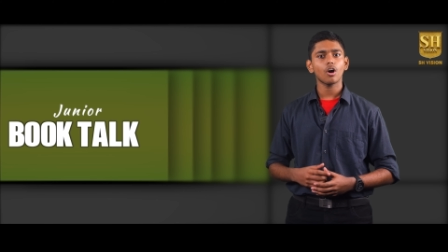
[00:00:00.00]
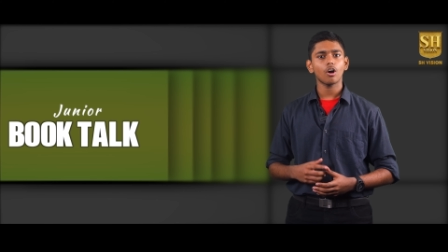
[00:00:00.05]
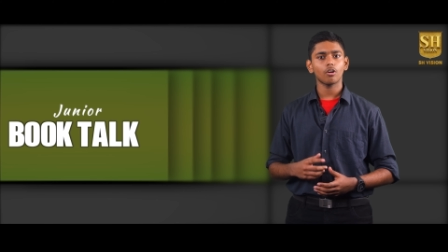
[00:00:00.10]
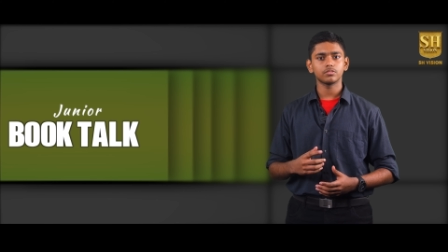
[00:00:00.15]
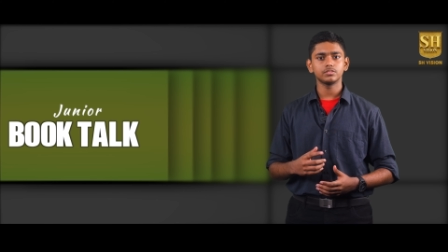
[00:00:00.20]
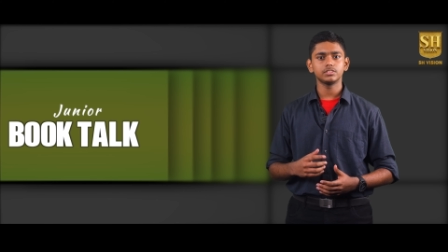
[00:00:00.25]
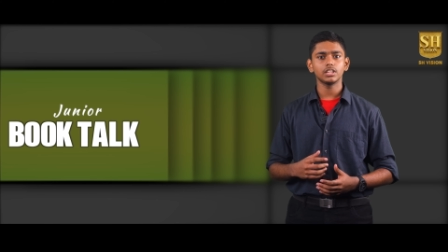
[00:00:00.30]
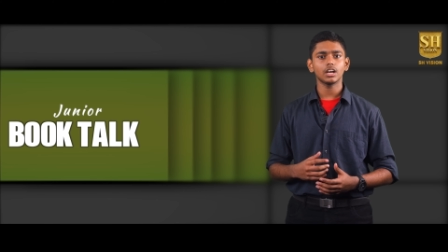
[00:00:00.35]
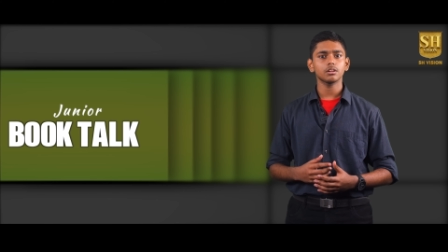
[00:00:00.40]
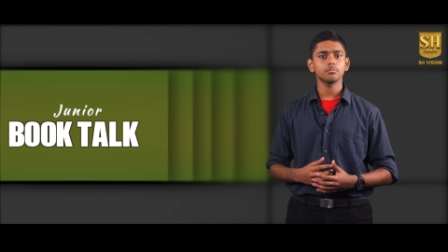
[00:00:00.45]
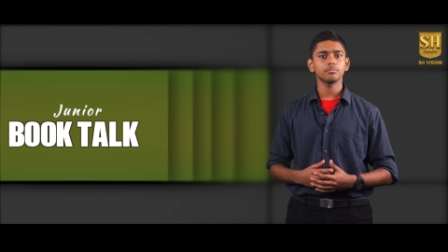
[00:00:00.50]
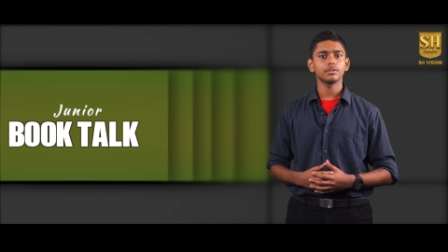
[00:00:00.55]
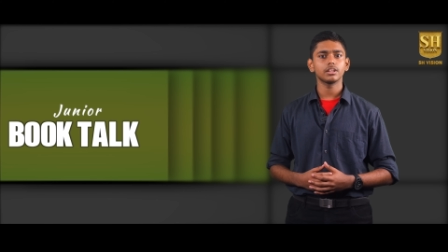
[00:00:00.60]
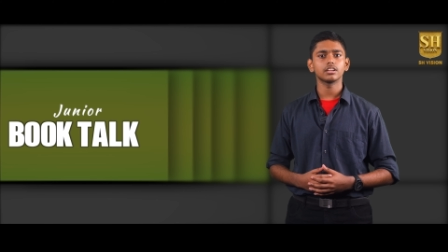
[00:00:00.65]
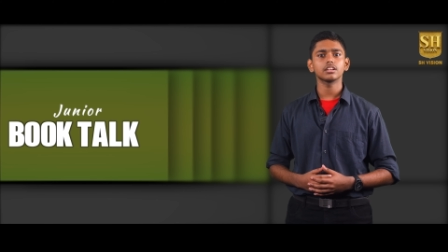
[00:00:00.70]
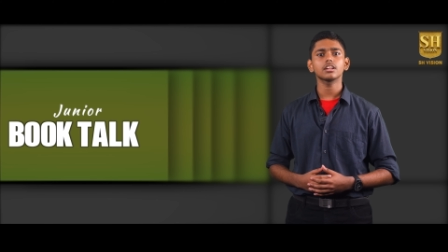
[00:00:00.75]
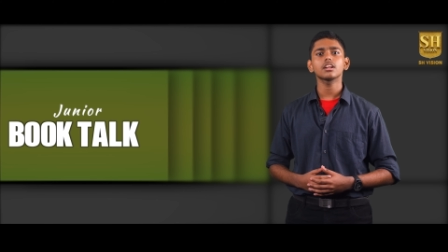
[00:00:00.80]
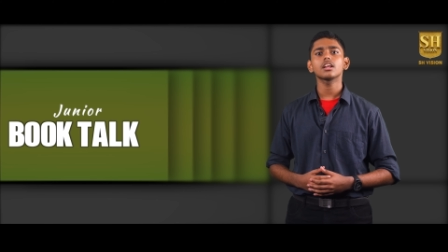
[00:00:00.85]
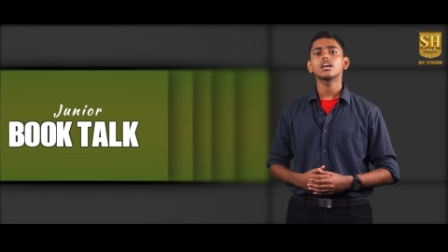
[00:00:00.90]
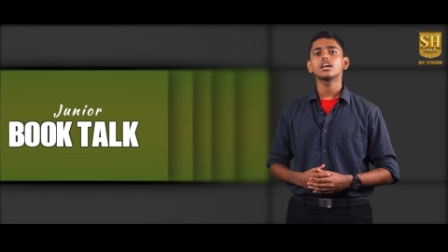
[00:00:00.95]
of
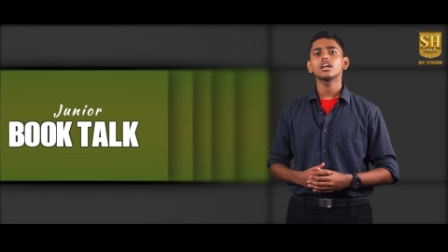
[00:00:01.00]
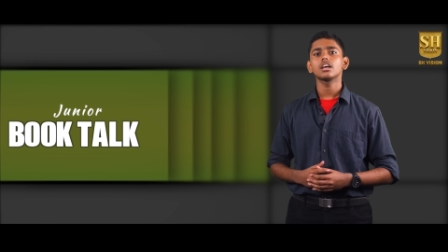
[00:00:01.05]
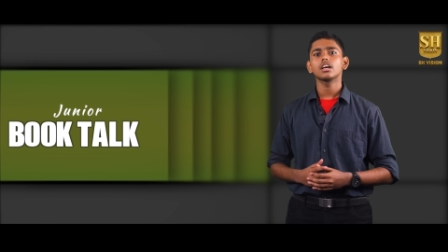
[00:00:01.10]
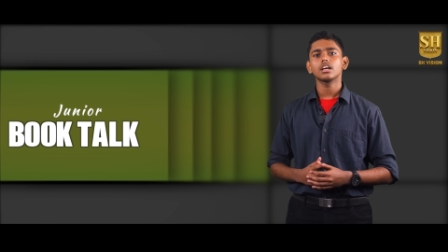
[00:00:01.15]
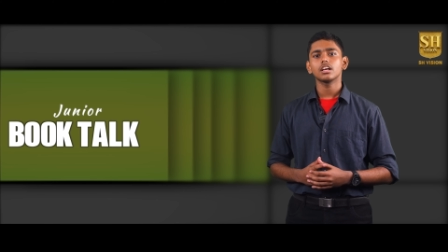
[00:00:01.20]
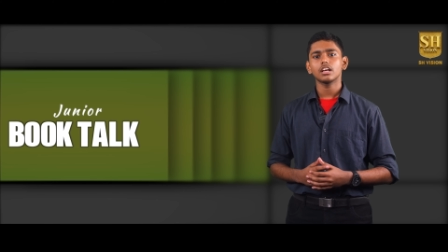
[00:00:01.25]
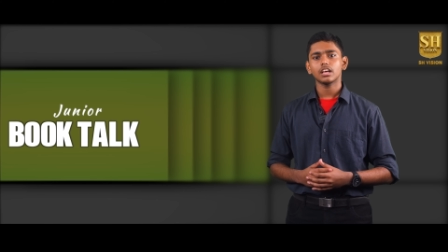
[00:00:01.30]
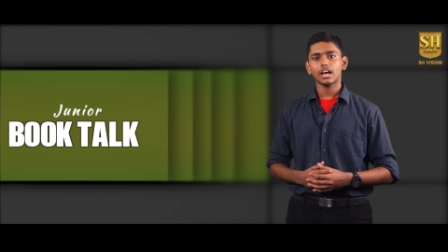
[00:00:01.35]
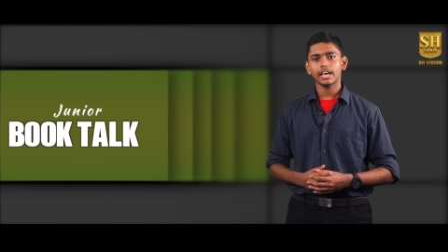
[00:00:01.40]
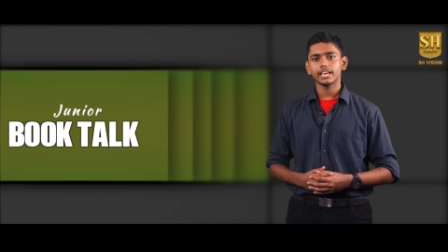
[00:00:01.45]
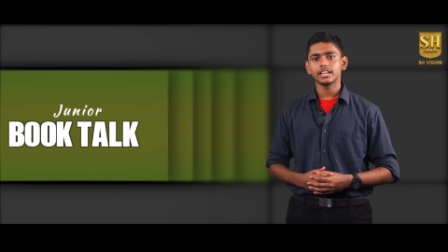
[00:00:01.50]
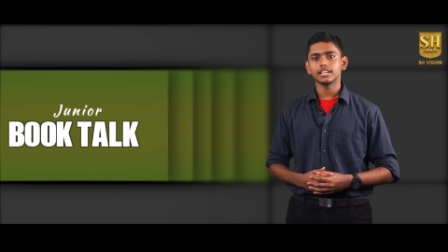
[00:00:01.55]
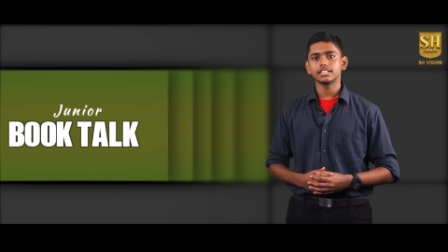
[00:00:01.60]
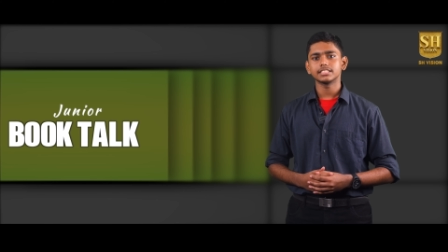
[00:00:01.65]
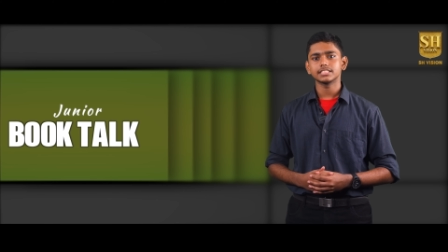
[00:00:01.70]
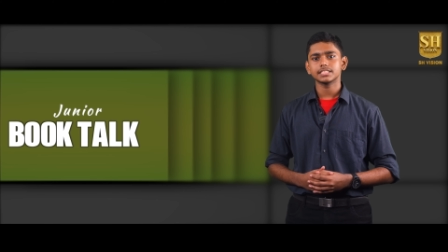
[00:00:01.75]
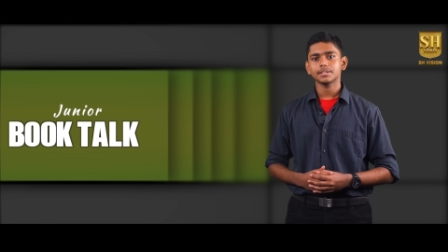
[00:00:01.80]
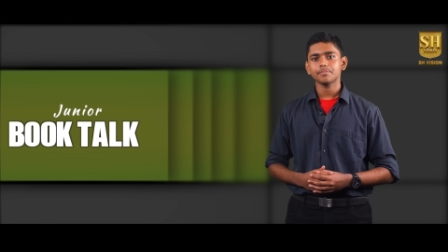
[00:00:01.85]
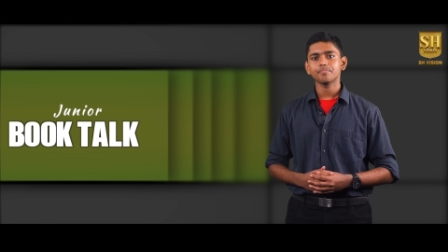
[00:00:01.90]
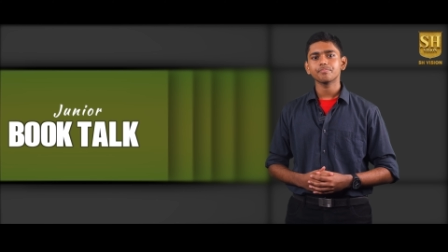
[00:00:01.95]
Dublin,
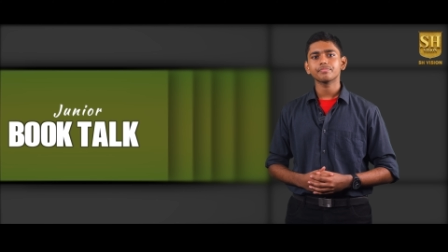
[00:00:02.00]
Ireland.